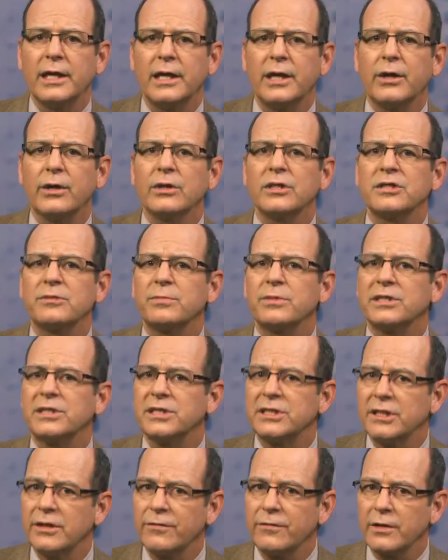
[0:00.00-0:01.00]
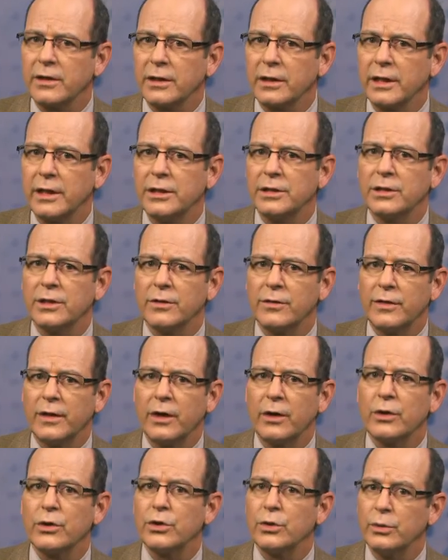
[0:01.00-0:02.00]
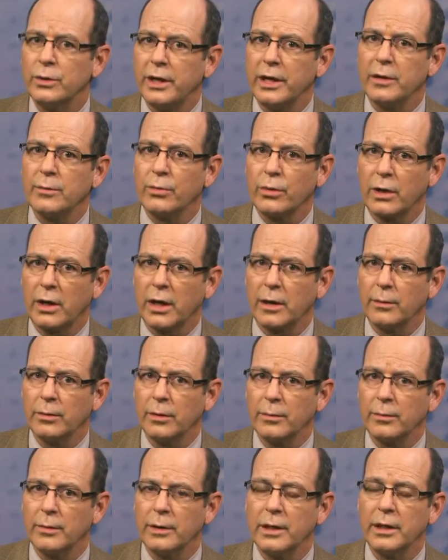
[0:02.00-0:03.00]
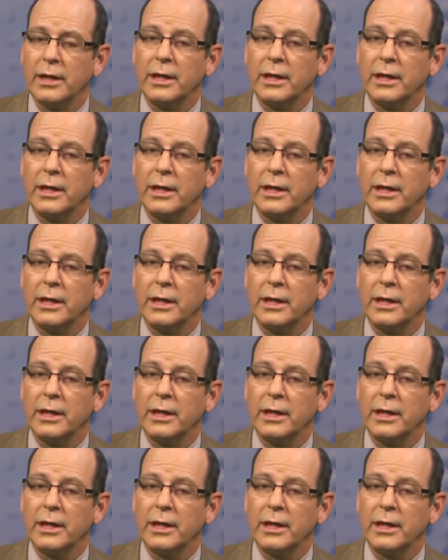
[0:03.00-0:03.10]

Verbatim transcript: geared specifically to their unique problem.